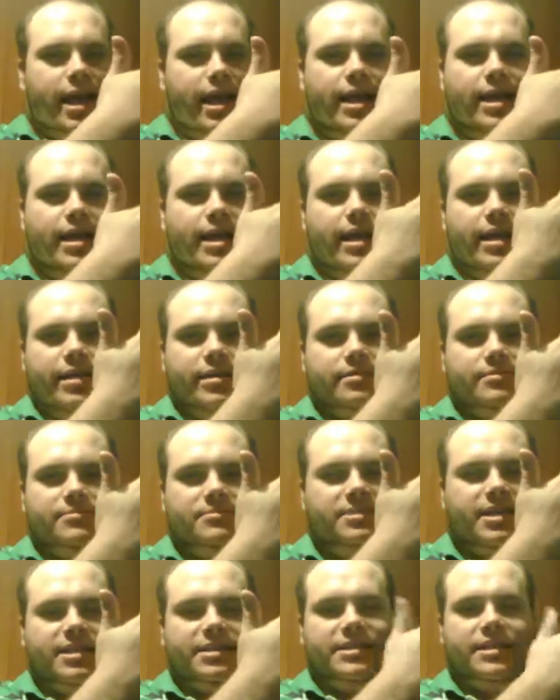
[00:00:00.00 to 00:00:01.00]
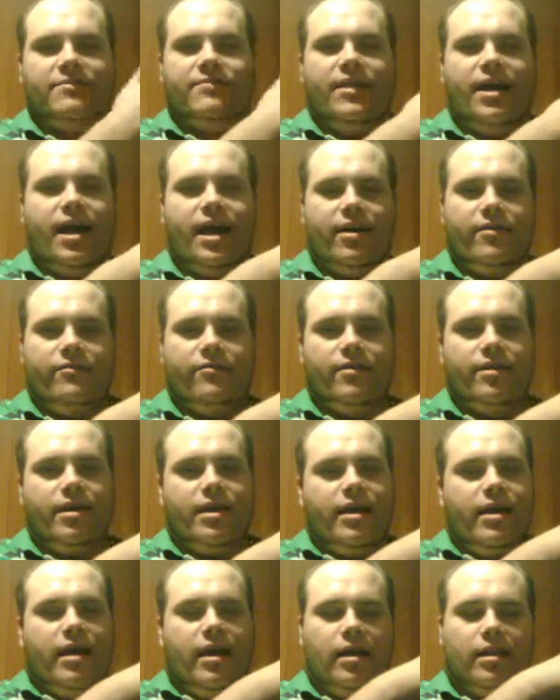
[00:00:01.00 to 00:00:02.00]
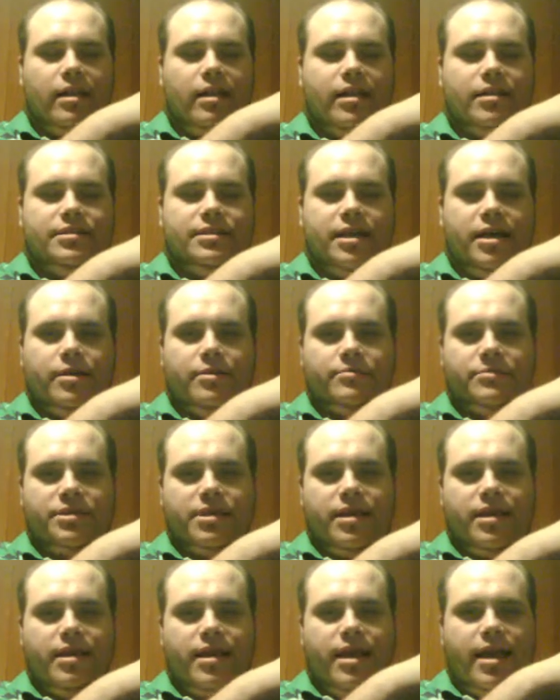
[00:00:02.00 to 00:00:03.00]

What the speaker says: in a 65 a lot of times,